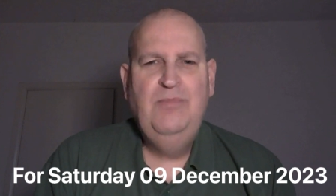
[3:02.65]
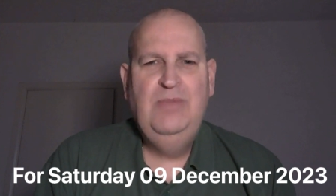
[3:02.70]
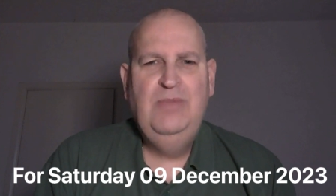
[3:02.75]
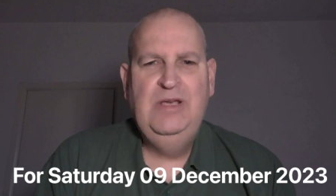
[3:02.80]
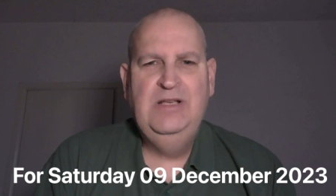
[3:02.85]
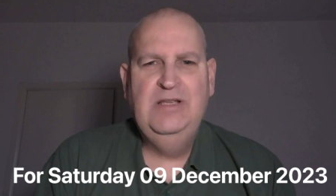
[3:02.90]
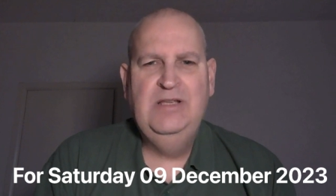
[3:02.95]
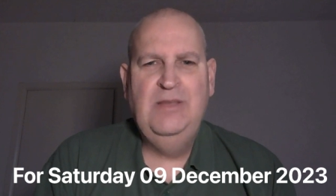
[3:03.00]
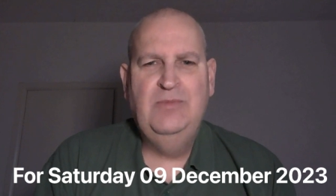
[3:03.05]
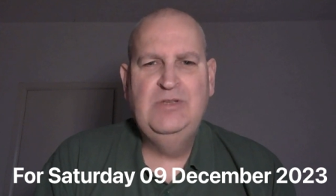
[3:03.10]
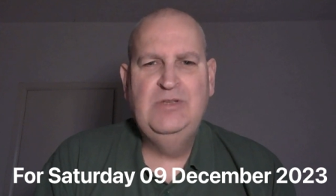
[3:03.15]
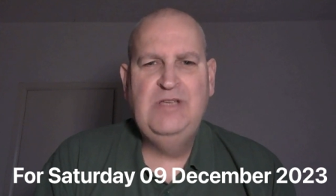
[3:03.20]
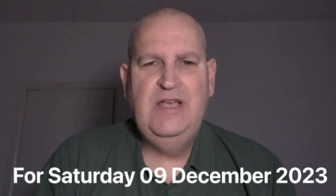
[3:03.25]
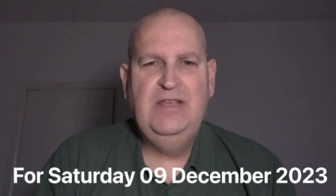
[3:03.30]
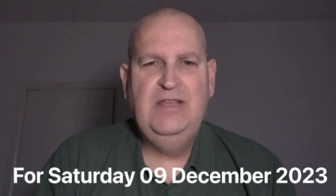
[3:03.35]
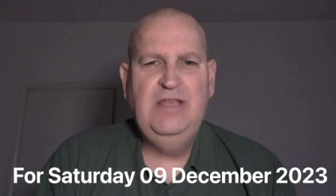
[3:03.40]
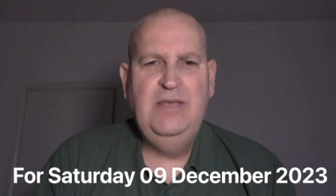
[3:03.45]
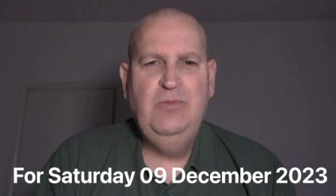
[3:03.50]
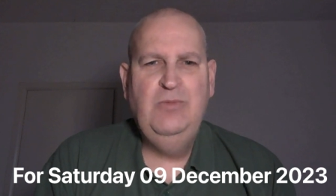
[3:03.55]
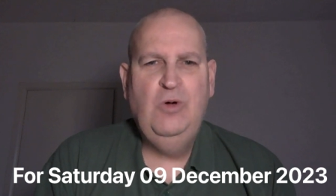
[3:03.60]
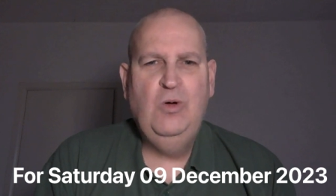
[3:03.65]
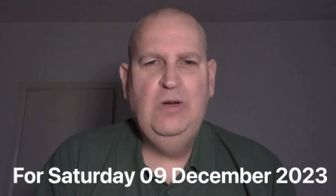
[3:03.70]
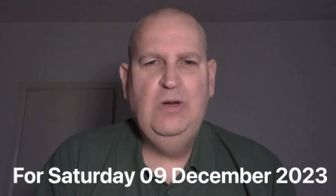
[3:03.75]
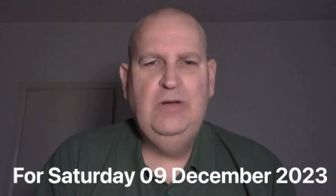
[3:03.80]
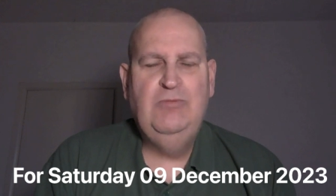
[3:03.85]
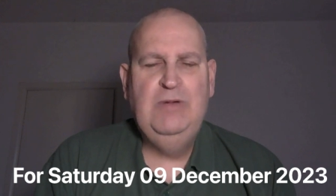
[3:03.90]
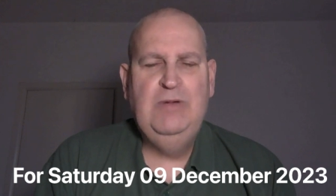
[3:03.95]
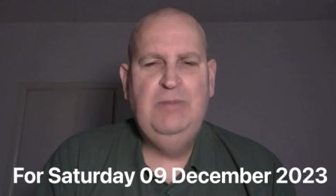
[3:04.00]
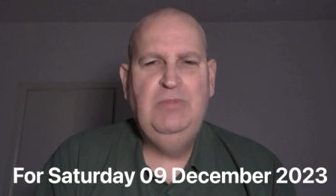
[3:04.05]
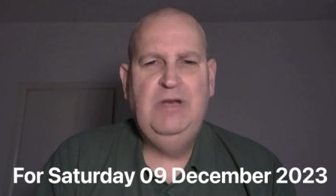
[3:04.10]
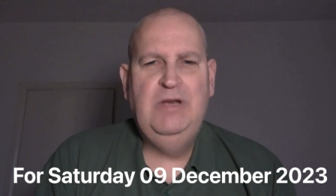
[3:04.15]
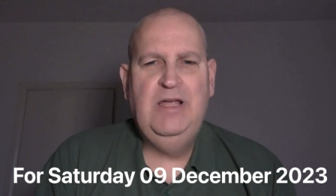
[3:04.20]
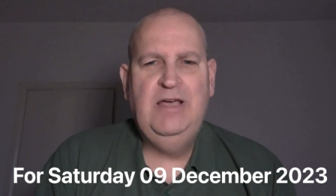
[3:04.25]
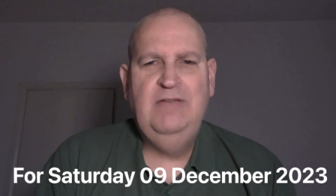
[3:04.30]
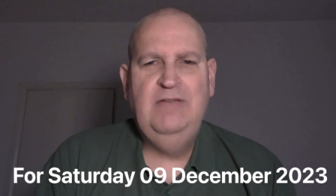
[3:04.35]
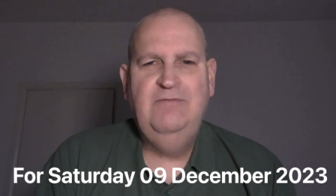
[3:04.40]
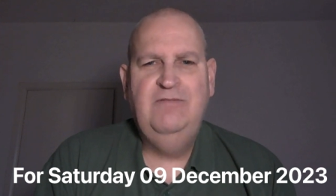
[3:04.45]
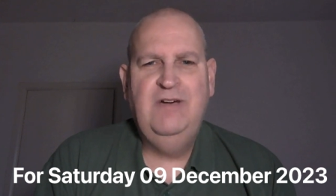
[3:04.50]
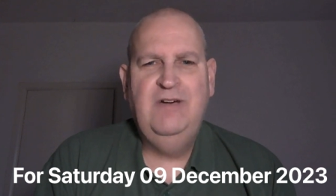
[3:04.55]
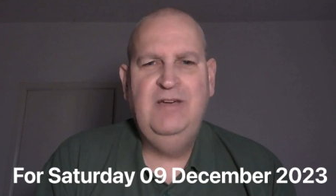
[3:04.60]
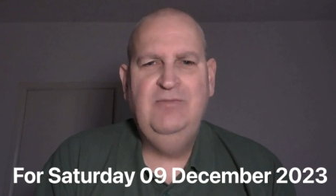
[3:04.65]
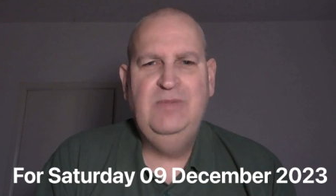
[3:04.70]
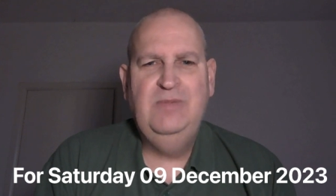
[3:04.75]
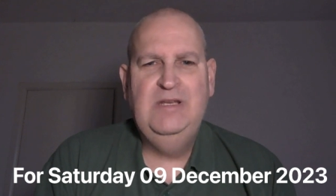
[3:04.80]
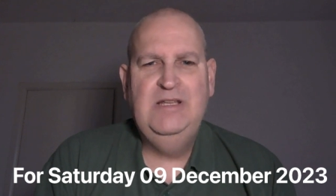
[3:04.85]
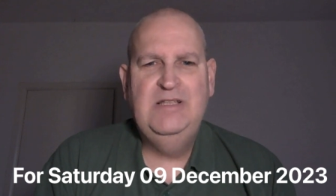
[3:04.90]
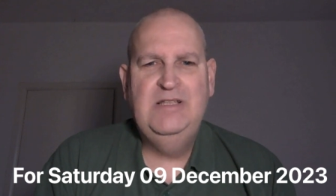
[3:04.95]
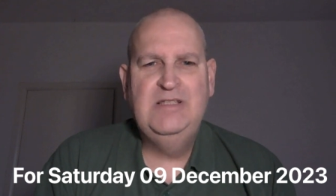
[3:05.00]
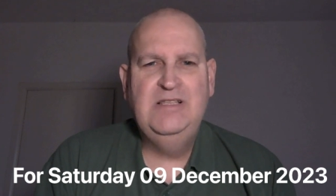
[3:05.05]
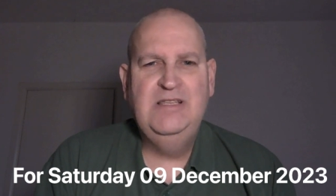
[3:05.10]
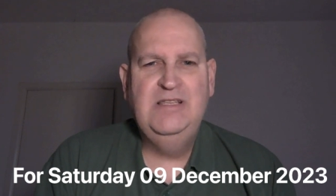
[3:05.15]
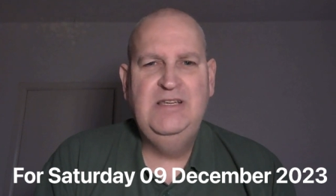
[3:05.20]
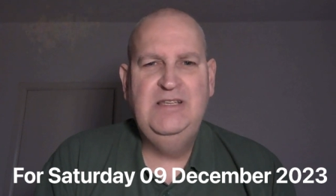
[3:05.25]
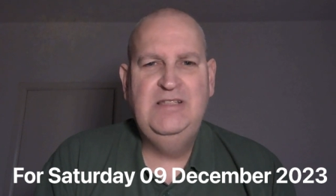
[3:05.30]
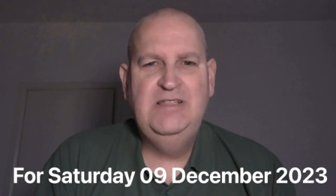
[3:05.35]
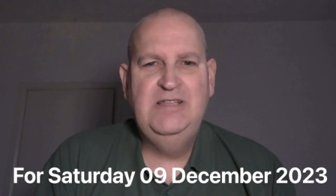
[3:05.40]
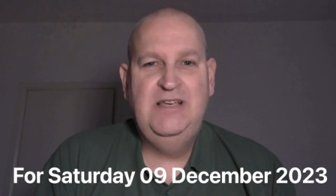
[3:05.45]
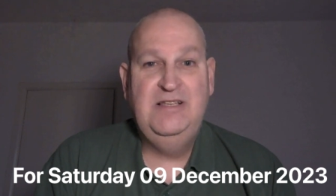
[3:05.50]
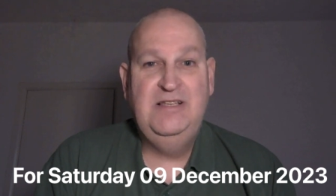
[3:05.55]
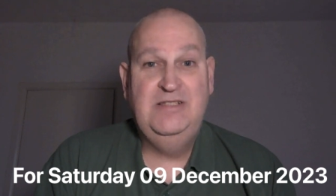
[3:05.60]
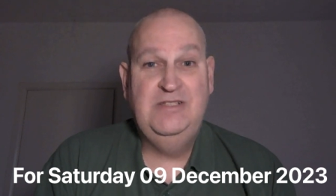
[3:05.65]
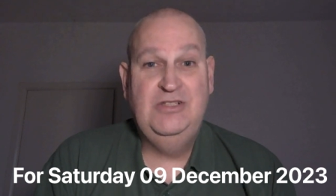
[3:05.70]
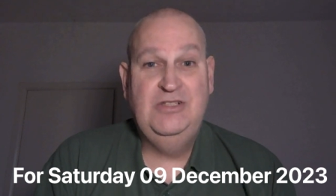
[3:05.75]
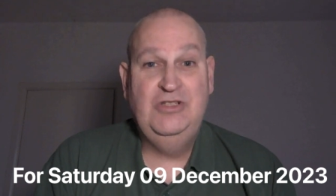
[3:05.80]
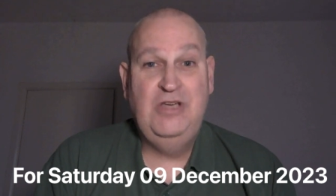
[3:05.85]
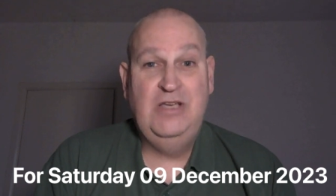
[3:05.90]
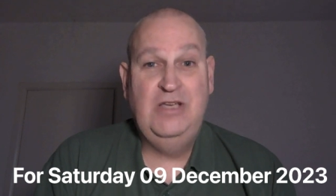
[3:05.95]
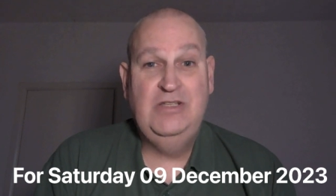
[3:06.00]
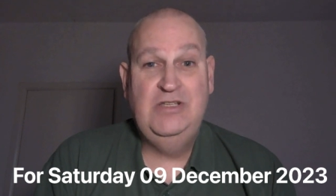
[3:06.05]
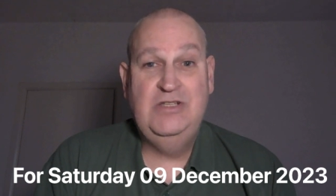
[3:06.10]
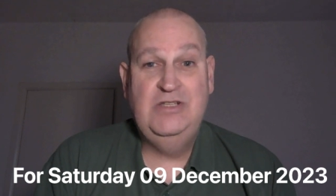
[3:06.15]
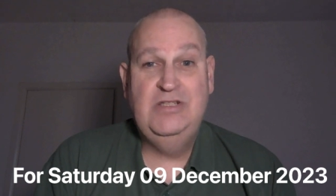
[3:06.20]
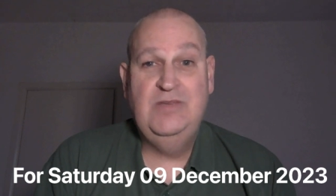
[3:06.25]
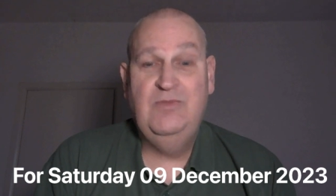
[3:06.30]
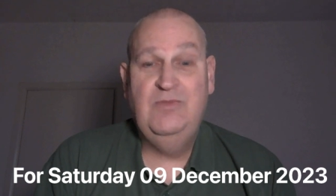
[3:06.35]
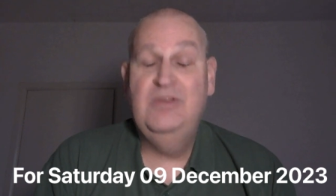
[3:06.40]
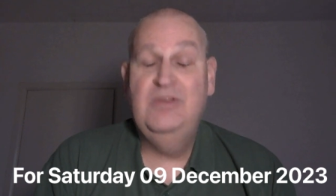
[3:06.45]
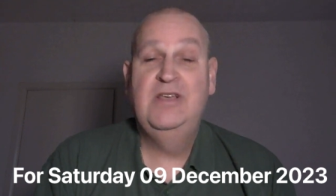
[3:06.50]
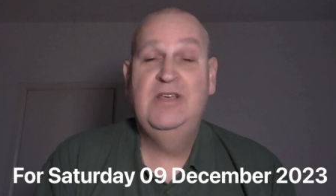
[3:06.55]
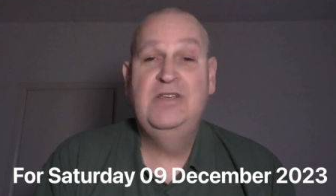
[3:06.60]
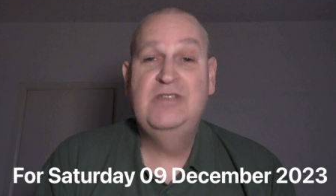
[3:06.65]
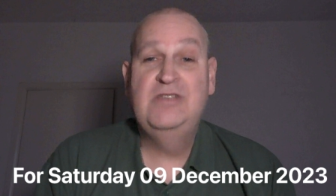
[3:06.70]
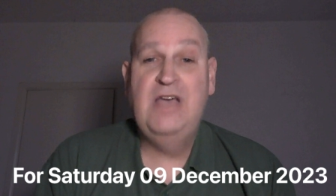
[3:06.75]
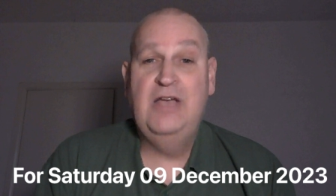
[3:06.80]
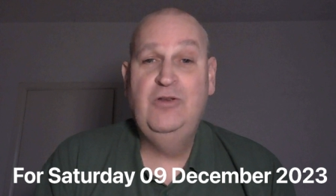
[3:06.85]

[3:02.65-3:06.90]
pinged them Saturday morning, reply five minutes later, suggested some things.